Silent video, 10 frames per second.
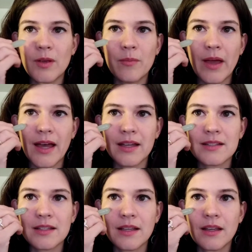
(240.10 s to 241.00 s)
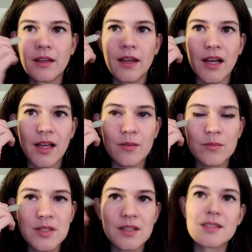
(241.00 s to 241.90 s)
impact,
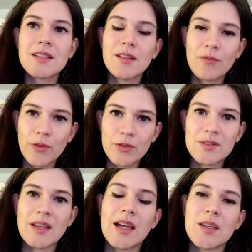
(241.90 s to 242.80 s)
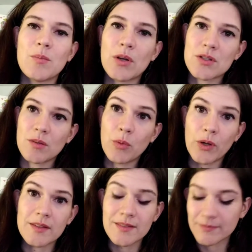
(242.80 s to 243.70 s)
just to influence the acupuncture
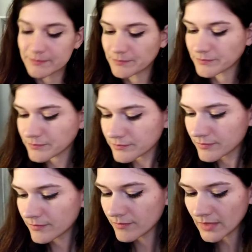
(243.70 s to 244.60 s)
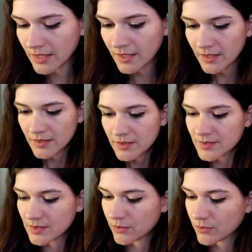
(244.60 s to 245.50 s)
points.
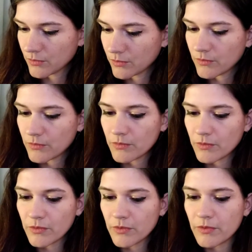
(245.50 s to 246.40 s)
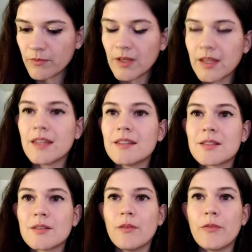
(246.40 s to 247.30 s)
So again,
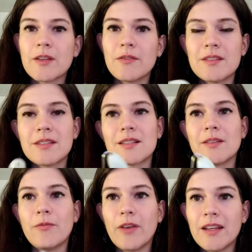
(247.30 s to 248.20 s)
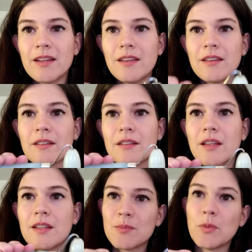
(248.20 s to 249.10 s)
the effect of this is lymphatic
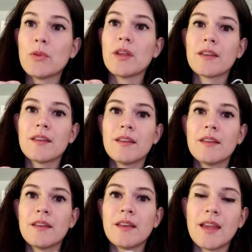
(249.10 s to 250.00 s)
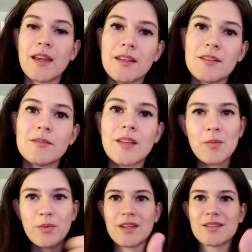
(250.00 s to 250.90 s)
and smoothing and
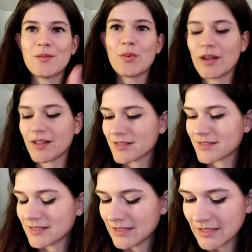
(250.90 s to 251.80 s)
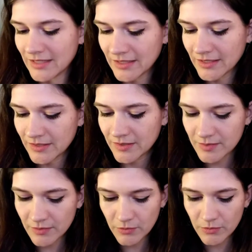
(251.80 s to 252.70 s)
application of products.
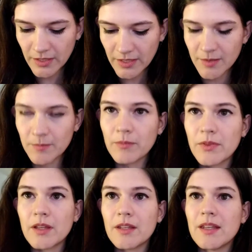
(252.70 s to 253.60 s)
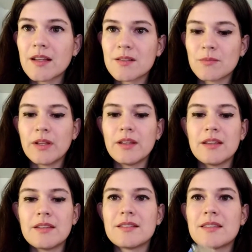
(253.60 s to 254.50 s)
So the next one
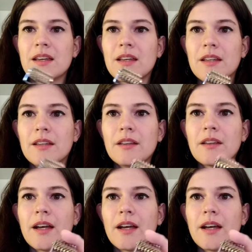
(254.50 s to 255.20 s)
is the